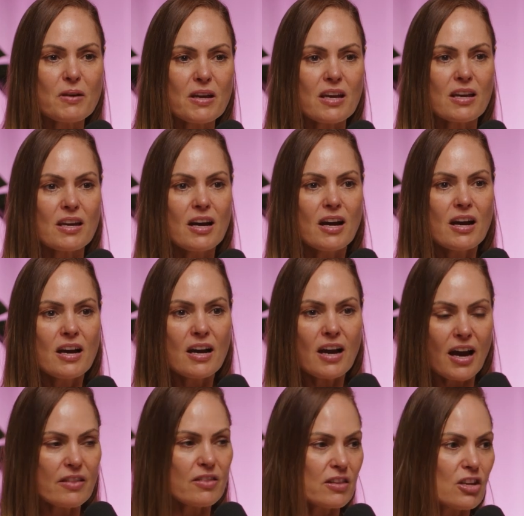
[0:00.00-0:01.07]
be,
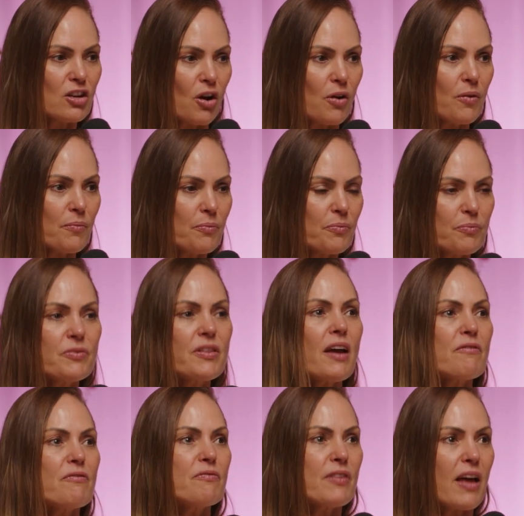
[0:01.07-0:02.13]

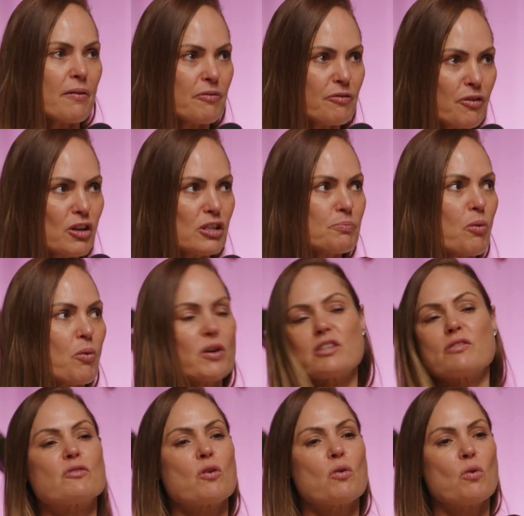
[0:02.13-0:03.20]
that first point
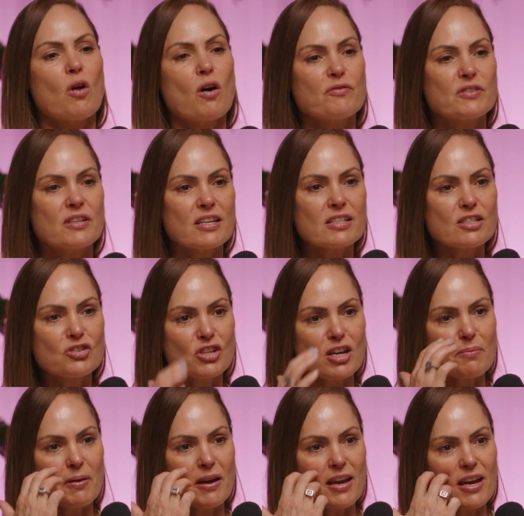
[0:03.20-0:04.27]
of call often is a
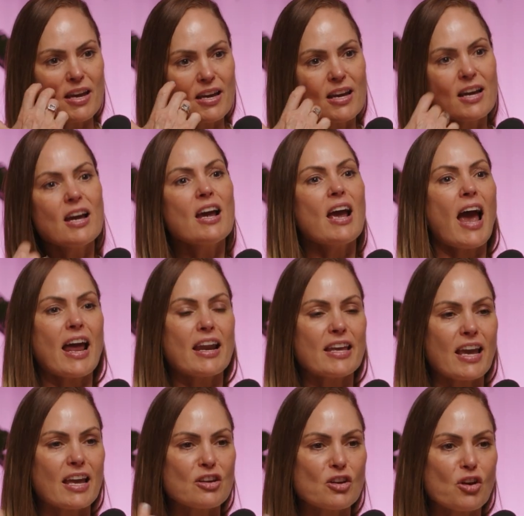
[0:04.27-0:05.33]
GP. And
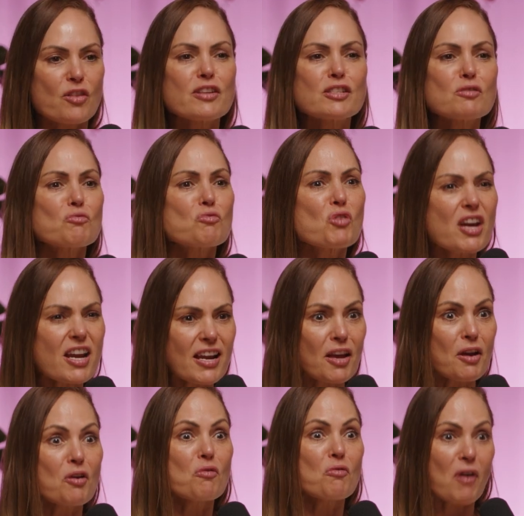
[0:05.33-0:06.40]
again, there's some really
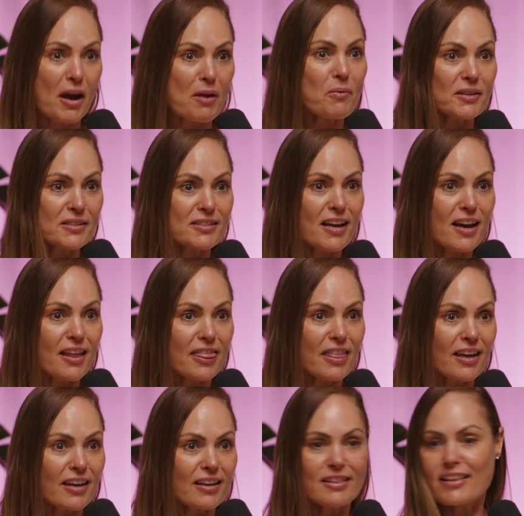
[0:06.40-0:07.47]
great ones out
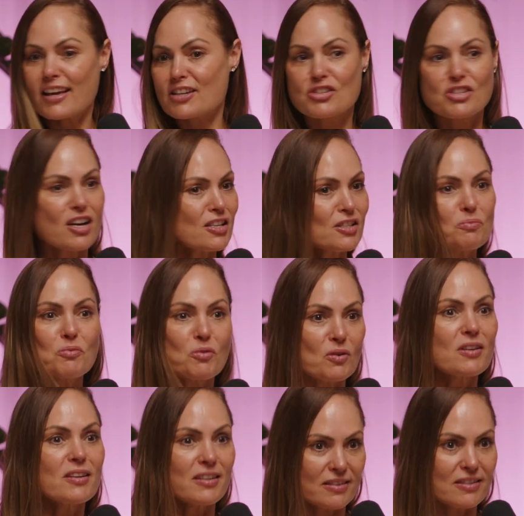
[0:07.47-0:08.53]
there that just
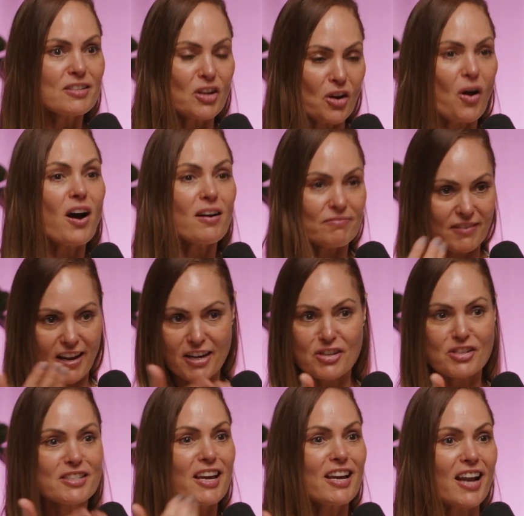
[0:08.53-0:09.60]
will, like
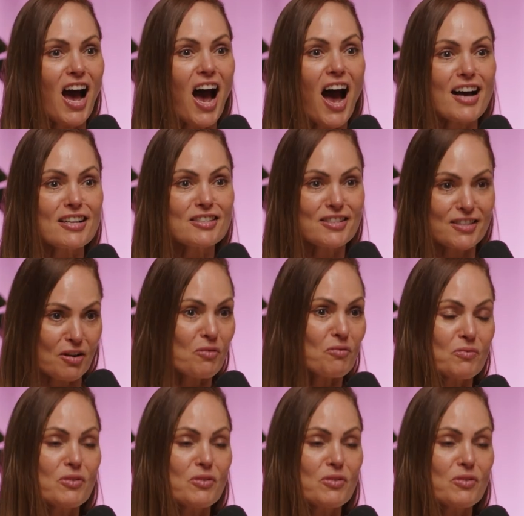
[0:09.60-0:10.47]
you said, ask. They'll